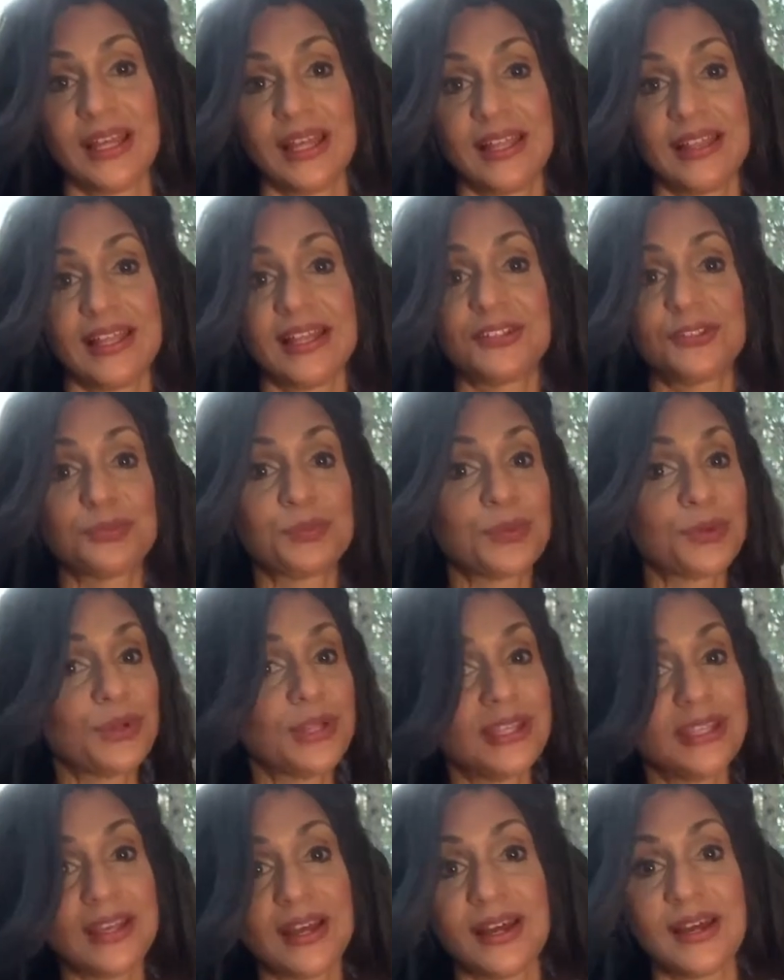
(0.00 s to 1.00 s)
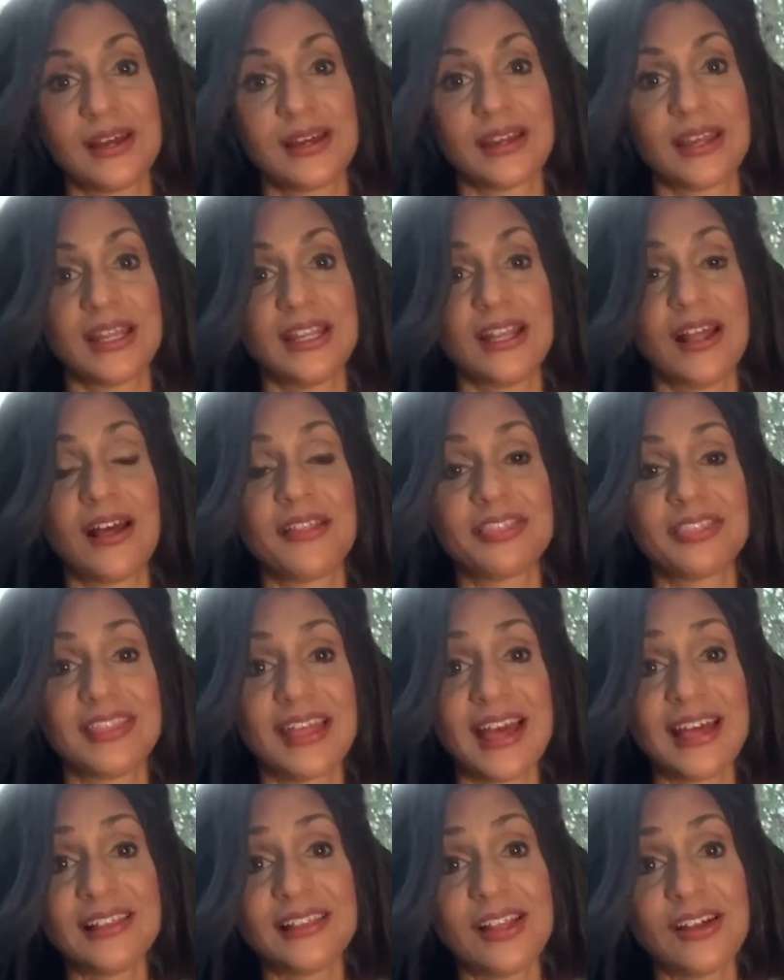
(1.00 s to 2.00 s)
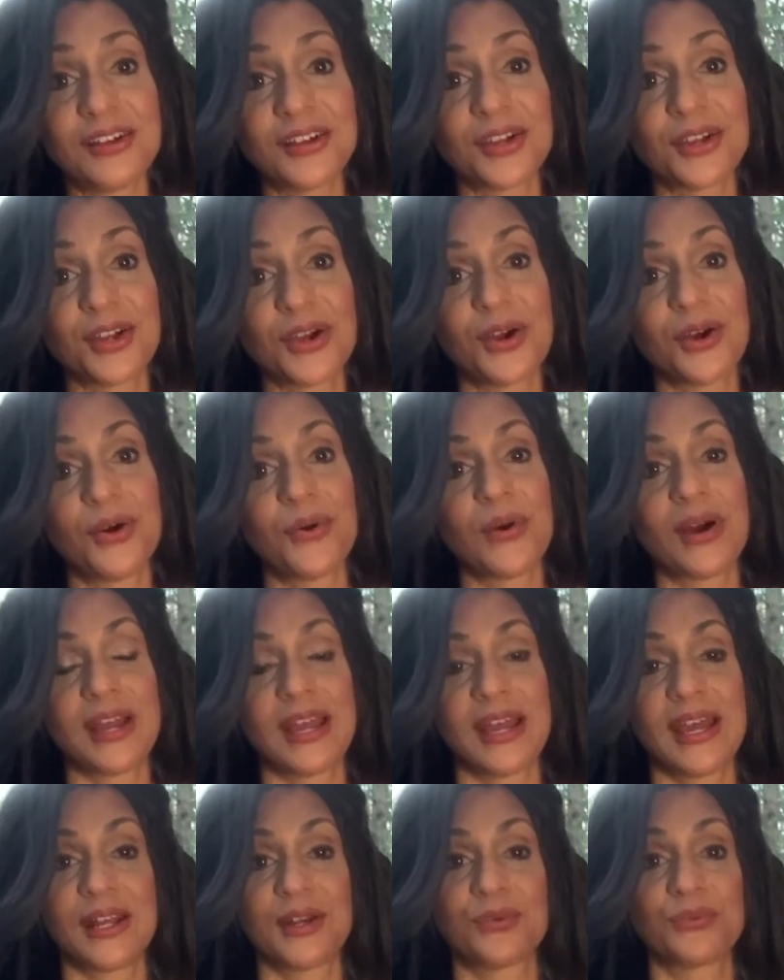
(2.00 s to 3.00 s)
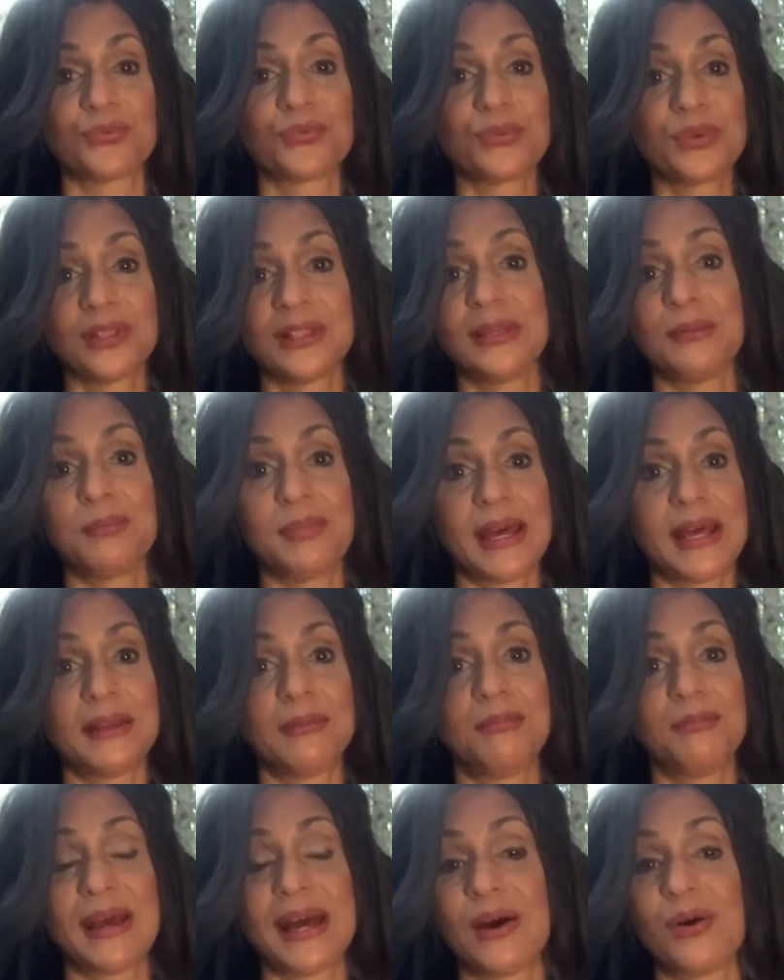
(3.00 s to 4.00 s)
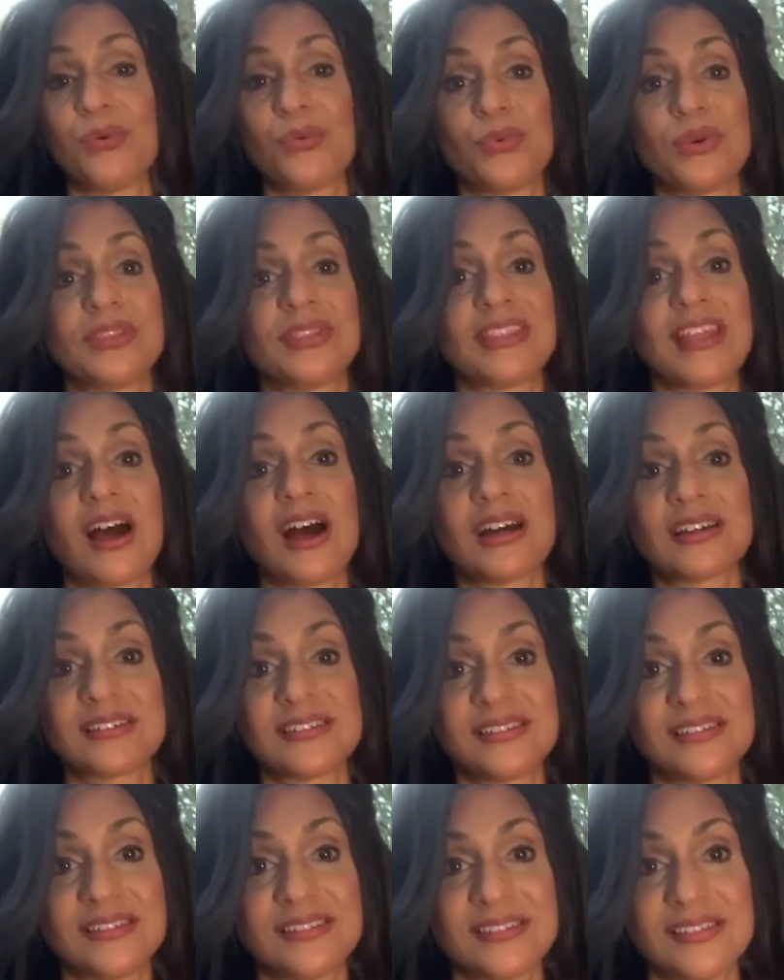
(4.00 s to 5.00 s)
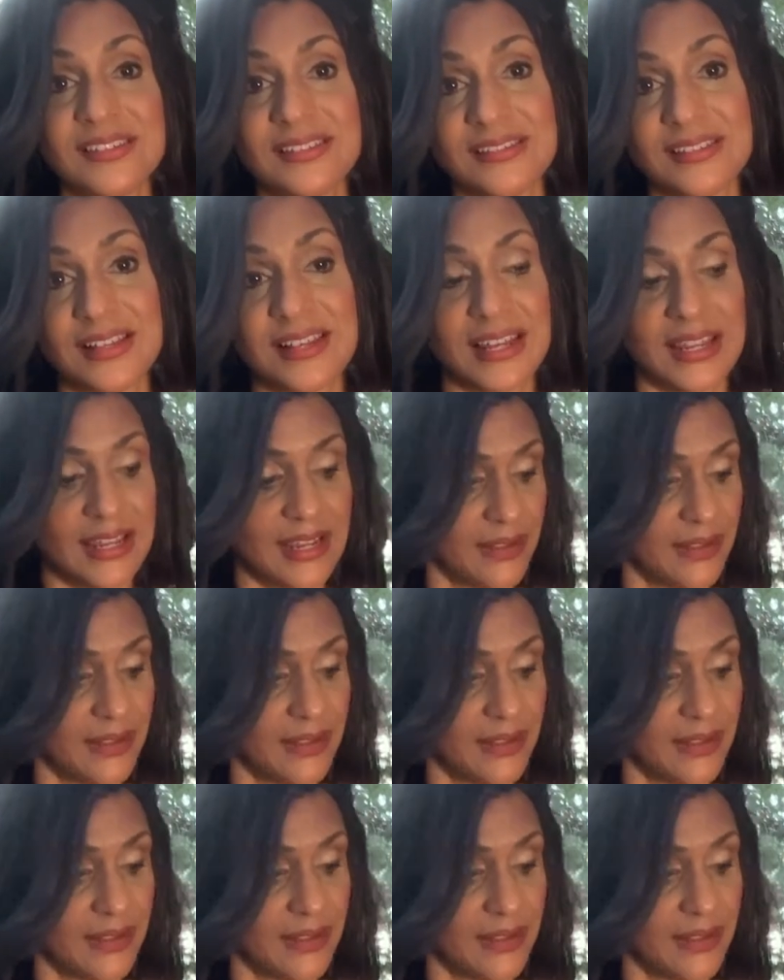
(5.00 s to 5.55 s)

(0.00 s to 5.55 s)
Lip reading: And that's pretty young. And not that long ago, I had a really bad bout with toxicity.